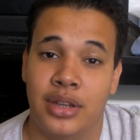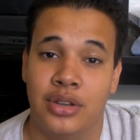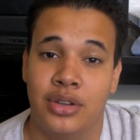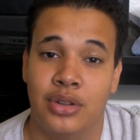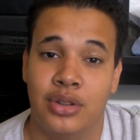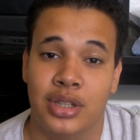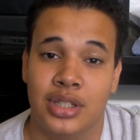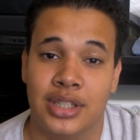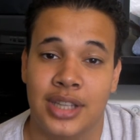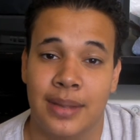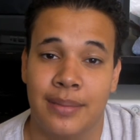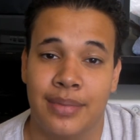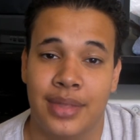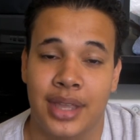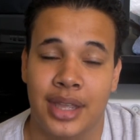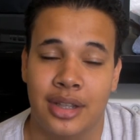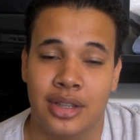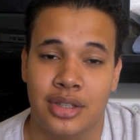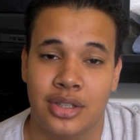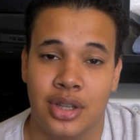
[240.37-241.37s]
you do the same
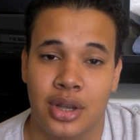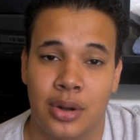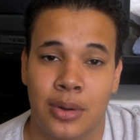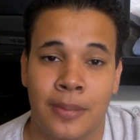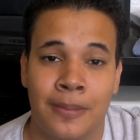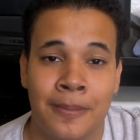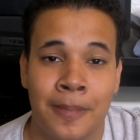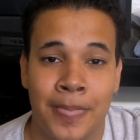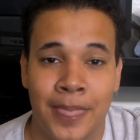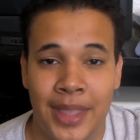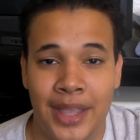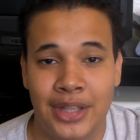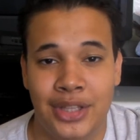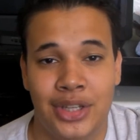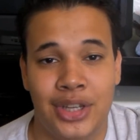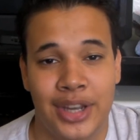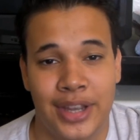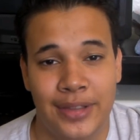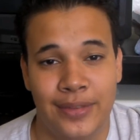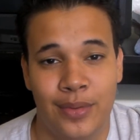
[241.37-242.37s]
thing. So, thanks
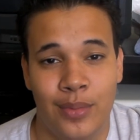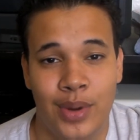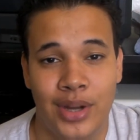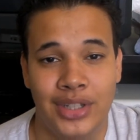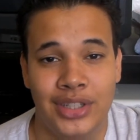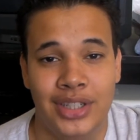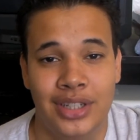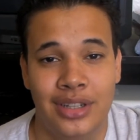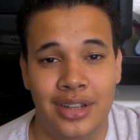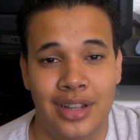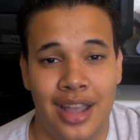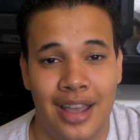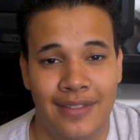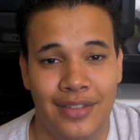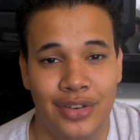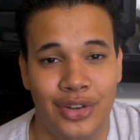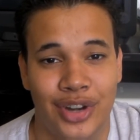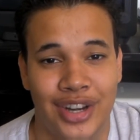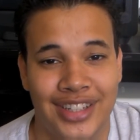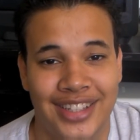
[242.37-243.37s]
you guys for watching.
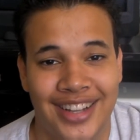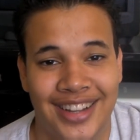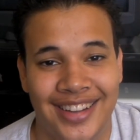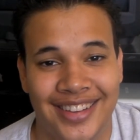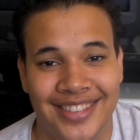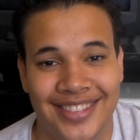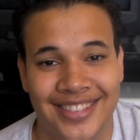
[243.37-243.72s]
Have a great day.